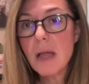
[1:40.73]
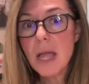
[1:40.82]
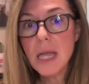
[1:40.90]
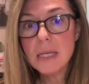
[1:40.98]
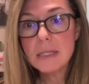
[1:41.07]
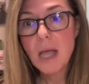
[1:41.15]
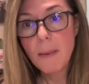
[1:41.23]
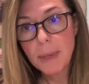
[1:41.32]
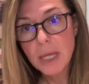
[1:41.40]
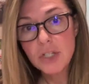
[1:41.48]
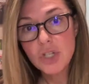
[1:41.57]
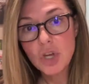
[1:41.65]
is
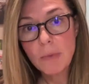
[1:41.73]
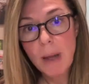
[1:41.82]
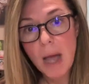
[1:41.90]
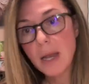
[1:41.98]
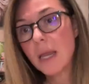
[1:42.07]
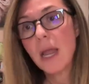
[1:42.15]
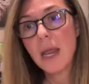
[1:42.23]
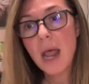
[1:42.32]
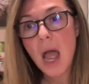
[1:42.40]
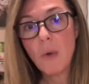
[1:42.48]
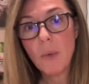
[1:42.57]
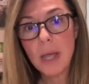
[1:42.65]
coming into your body and
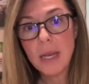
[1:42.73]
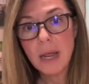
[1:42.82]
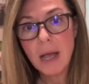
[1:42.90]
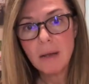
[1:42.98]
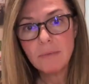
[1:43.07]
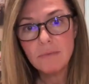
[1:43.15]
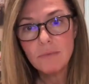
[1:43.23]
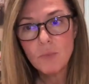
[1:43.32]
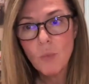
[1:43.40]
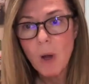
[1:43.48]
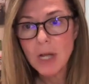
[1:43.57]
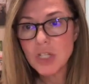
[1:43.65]
how it
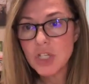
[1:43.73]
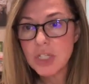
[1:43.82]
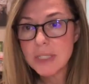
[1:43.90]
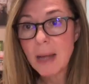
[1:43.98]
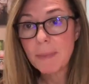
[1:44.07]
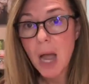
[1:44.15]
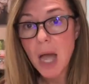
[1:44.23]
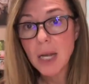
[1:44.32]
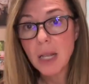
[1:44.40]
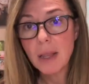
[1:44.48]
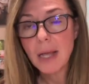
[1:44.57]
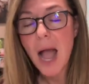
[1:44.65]
want to stop
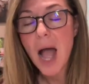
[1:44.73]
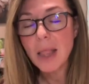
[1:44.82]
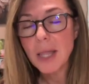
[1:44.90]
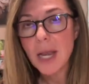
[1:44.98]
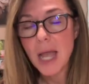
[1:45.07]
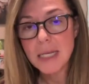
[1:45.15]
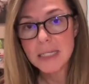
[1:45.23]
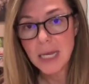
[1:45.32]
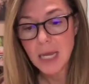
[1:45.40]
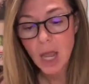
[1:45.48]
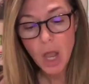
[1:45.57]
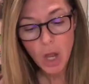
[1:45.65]

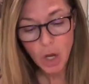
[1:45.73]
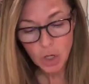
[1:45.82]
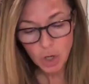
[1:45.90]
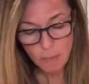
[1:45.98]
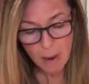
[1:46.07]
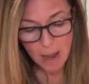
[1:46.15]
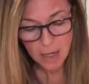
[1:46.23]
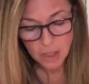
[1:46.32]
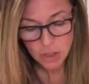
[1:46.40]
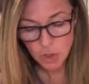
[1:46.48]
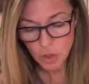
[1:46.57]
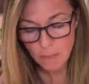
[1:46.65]
colonizing your body.
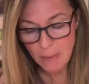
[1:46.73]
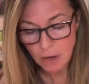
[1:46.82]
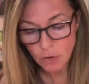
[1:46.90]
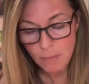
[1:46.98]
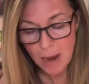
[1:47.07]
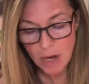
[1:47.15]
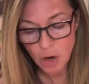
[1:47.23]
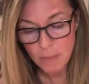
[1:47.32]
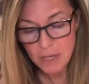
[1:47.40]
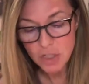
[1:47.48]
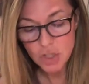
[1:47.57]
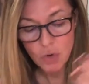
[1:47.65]
So your microbiome
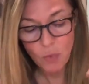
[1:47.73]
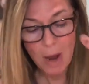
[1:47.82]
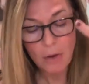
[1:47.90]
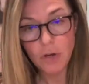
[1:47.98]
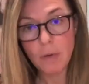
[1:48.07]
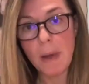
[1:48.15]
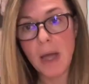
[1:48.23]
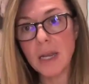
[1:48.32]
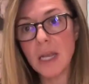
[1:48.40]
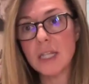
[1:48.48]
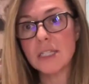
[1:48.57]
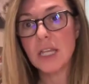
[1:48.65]
is throughout your
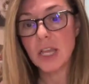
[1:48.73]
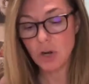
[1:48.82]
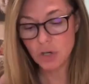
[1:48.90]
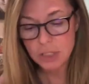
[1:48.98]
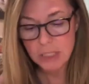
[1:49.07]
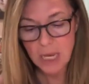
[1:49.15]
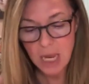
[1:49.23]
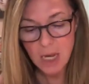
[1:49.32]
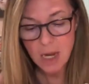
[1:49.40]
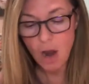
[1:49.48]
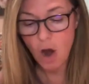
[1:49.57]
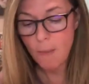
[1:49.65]
body. It's in our
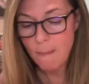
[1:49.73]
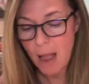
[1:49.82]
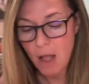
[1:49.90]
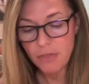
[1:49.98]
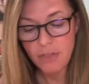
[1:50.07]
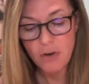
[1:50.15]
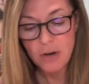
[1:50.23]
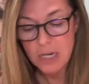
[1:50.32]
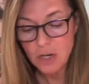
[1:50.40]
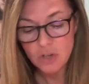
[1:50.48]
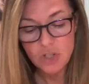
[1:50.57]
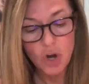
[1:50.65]
skin, our mouth, our
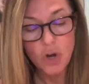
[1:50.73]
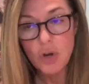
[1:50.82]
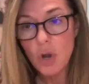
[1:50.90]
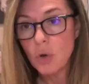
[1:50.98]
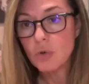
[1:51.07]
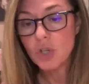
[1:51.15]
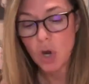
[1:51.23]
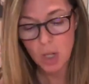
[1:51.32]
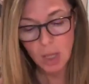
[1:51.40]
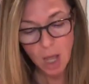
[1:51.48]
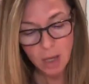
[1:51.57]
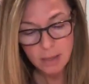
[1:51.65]
ears, our nose, our
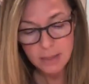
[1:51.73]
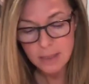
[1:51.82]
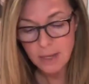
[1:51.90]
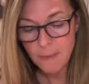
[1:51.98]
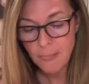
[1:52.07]
lungs,